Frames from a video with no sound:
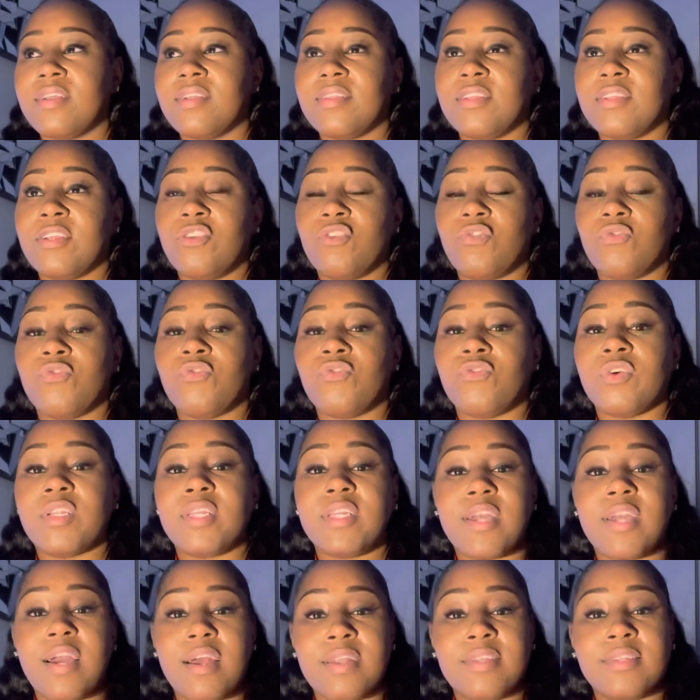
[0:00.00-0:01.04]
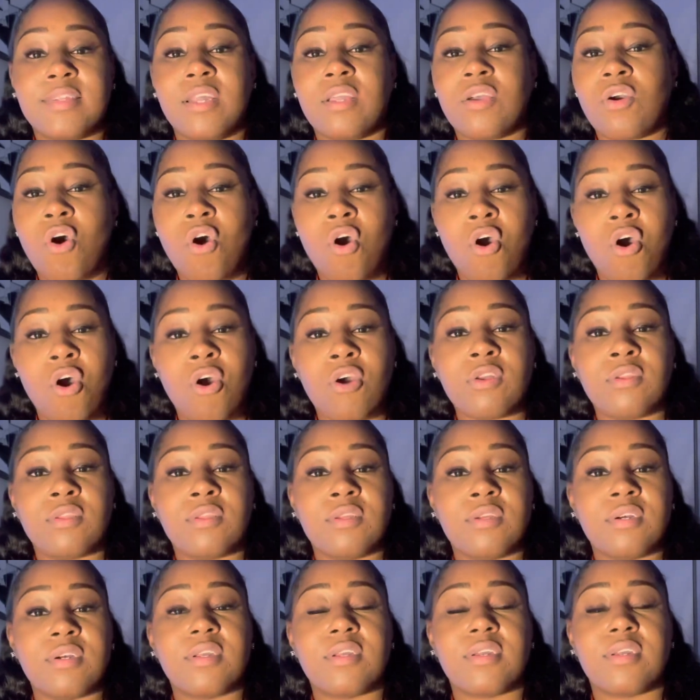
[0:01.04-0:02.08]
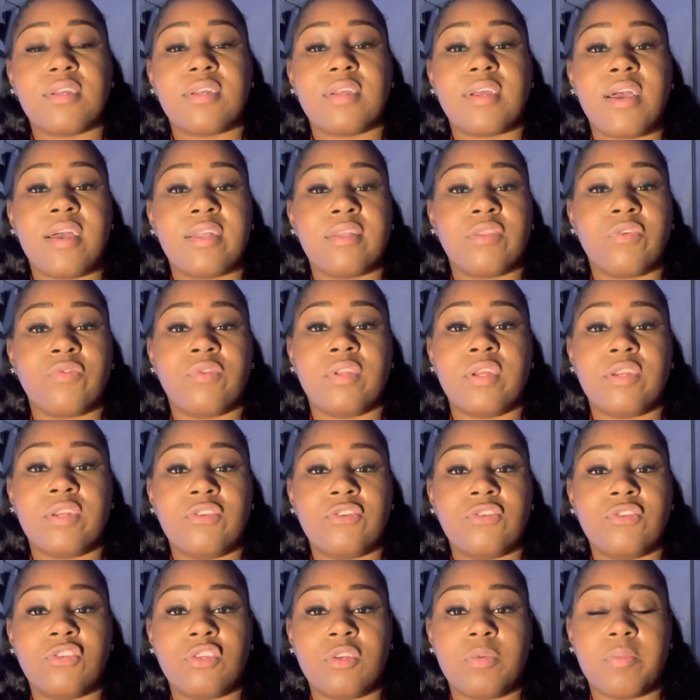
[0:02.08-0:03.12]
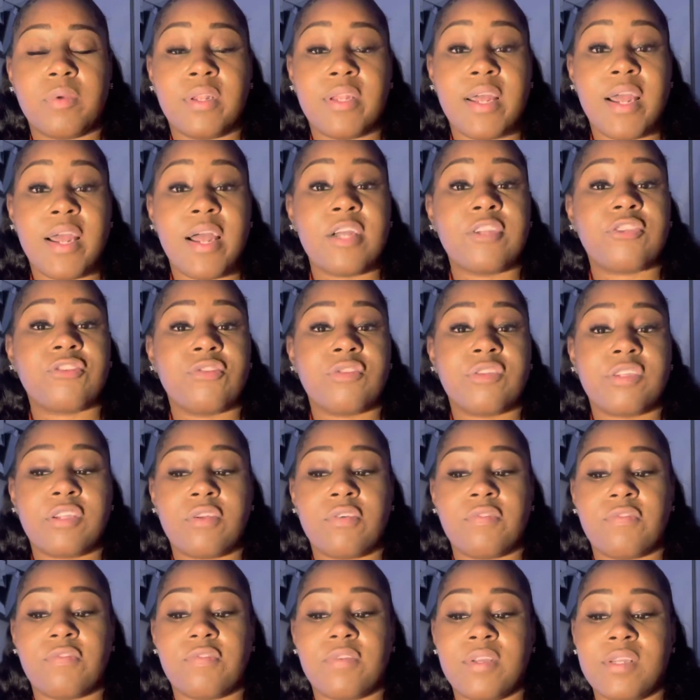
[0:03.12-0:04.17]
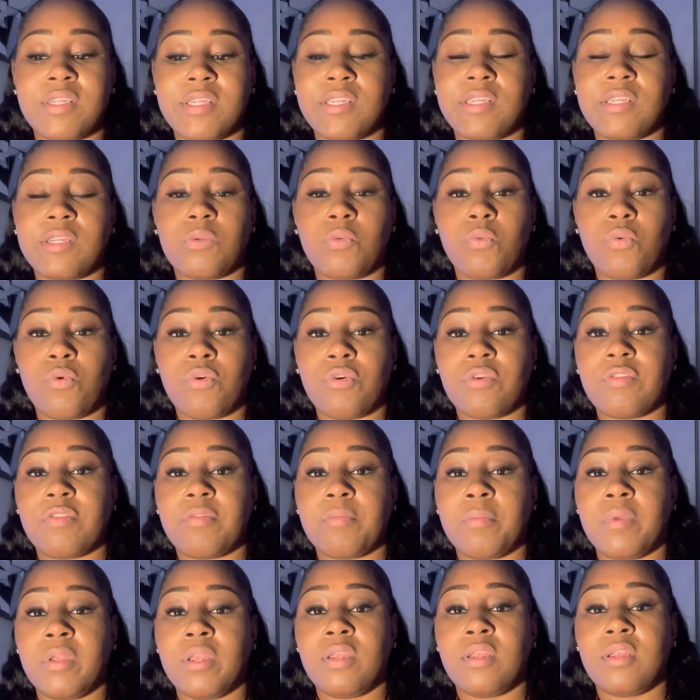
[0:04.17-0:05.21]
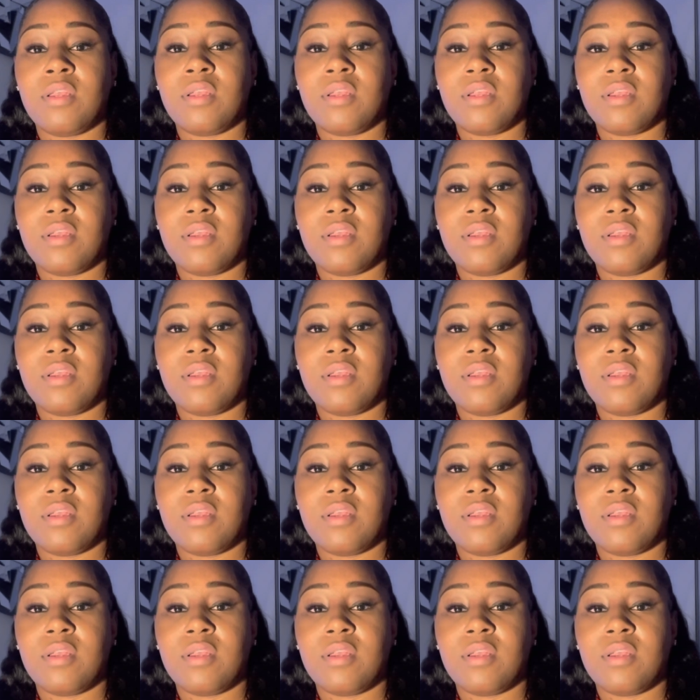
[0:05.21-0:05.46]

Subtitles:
then you really got to take a hard look at the relationship and ask yourself, is this worth me